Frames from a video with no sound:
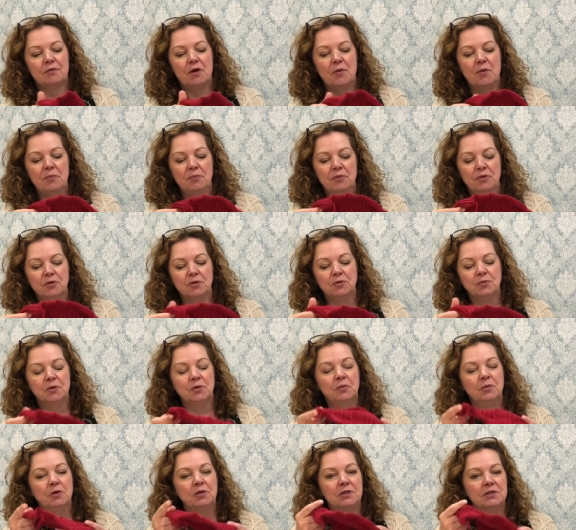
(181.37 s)
Rowan pure
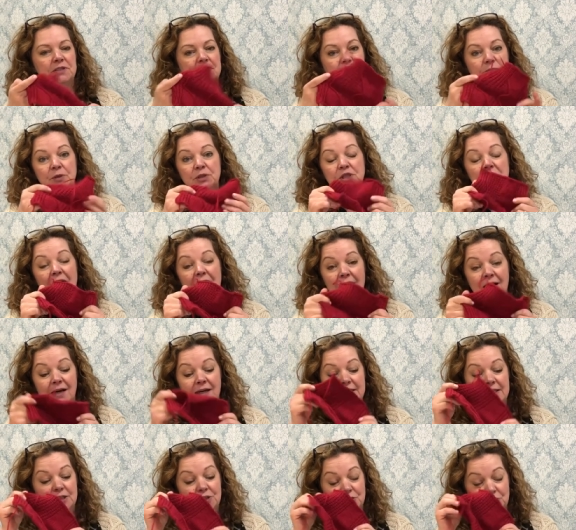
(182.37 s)
wool worsted, which
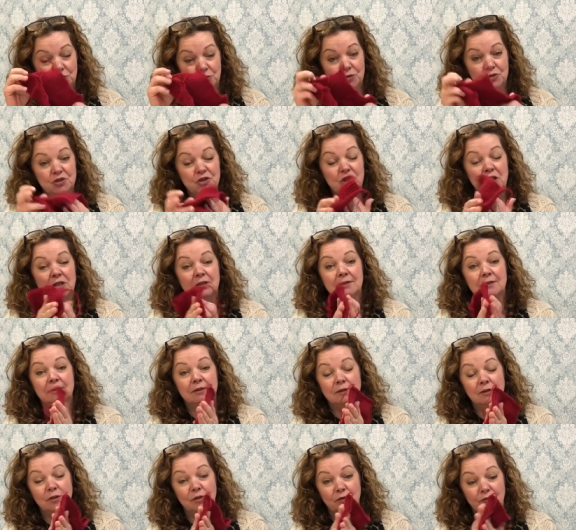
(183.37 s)
I just
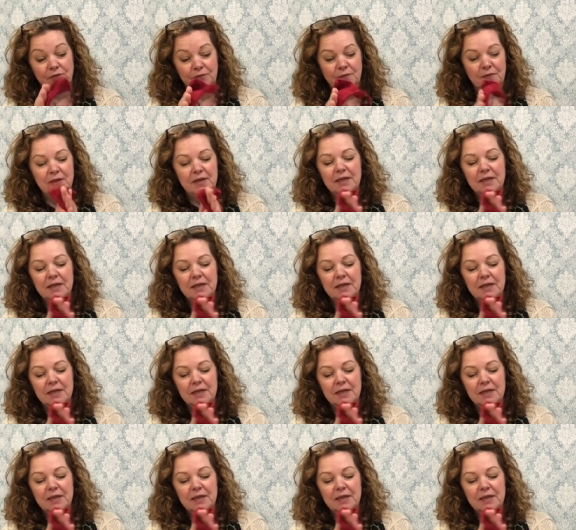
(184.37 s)
love.